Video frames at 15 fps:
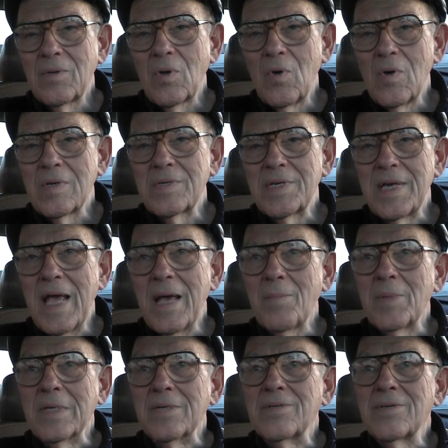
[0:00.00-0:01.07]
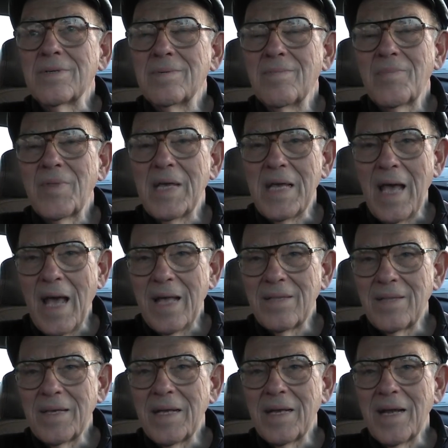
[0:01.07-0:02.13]
cause damage. They
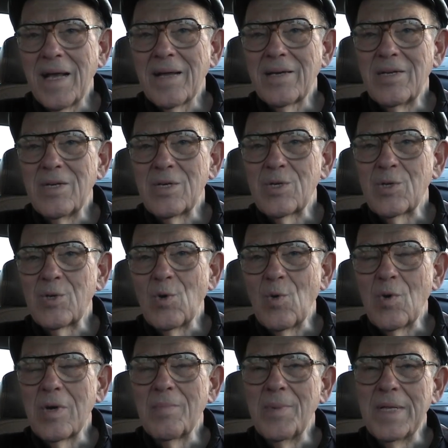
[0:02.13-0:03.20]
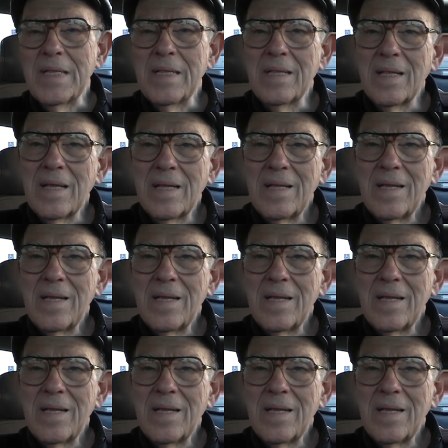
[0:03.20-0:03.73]
had to get out in the storm and